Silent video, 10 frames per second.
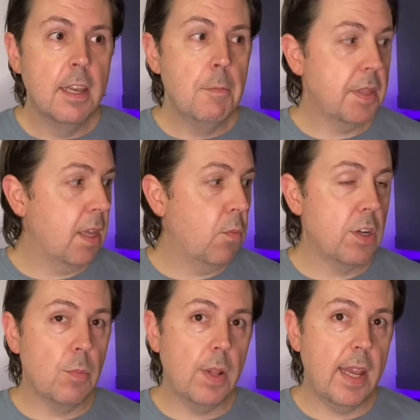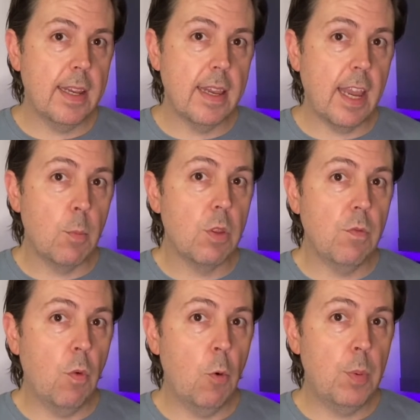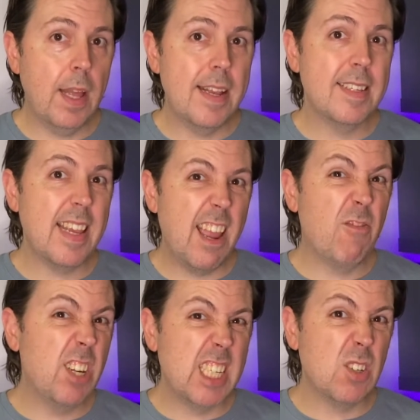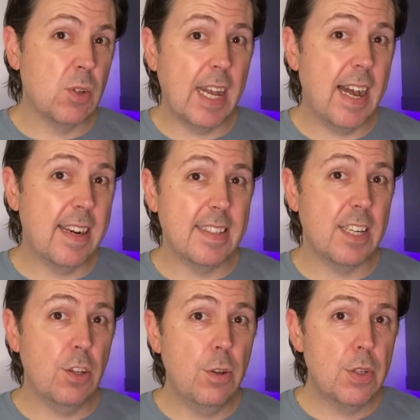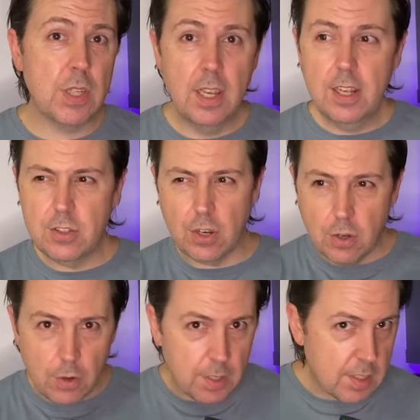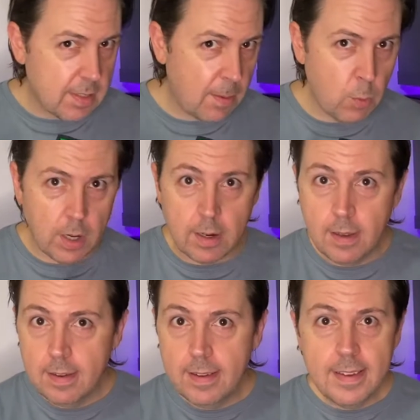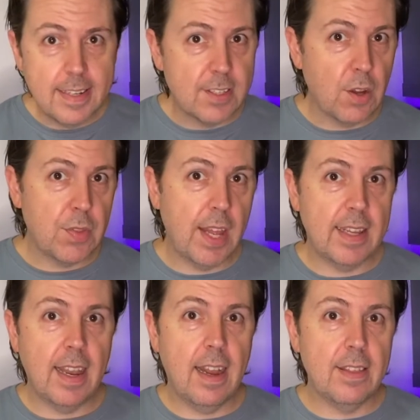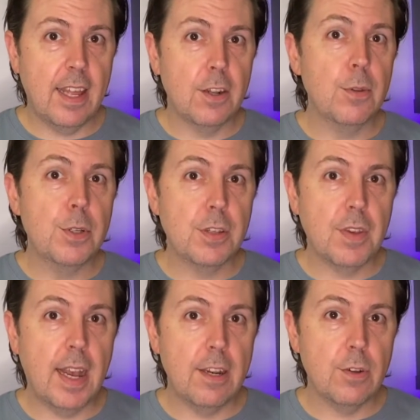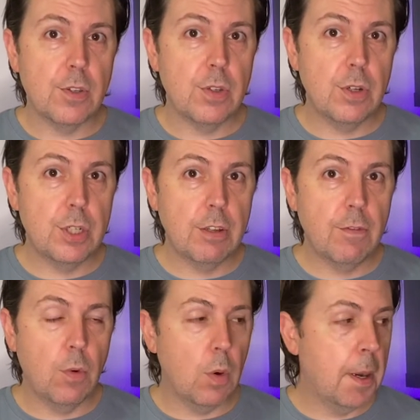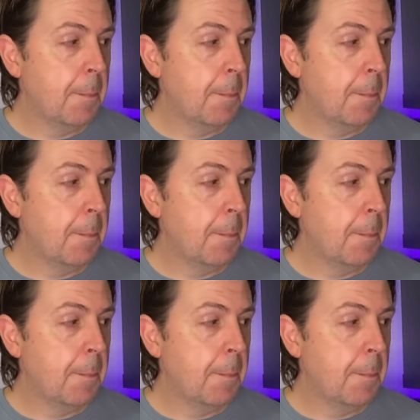But then when you're playing a game with 4 players, every single card is in use. So you know that someone has got that card, that elusive card you're searching for.